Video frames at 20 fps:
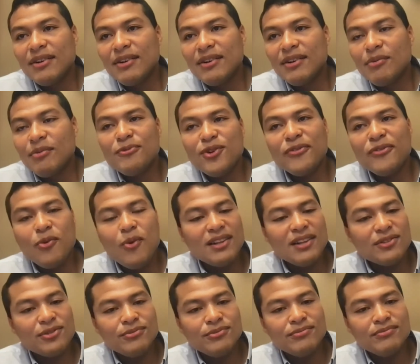what's your
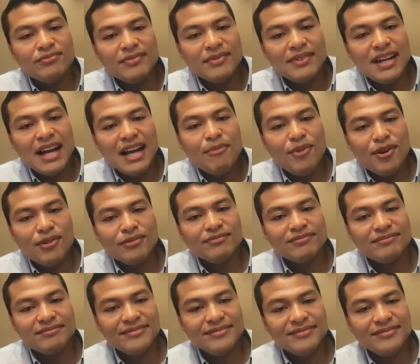view of quantum
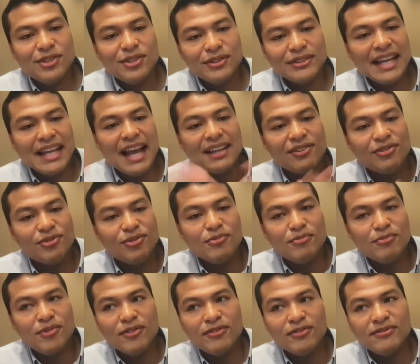among that
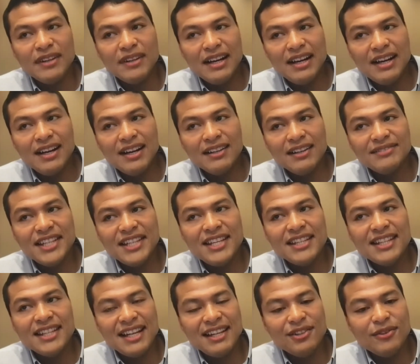group of
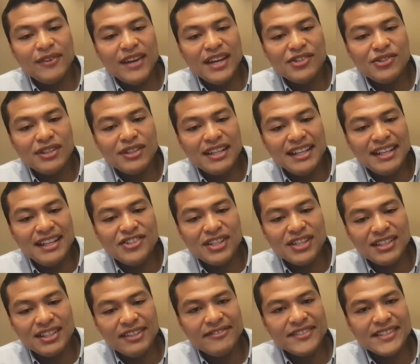digital innovation
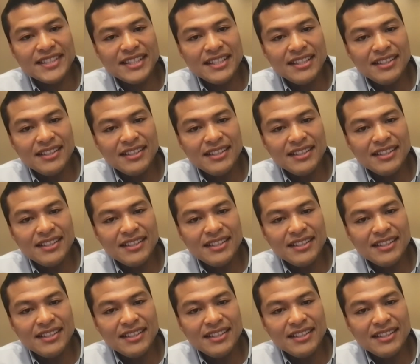initiatives?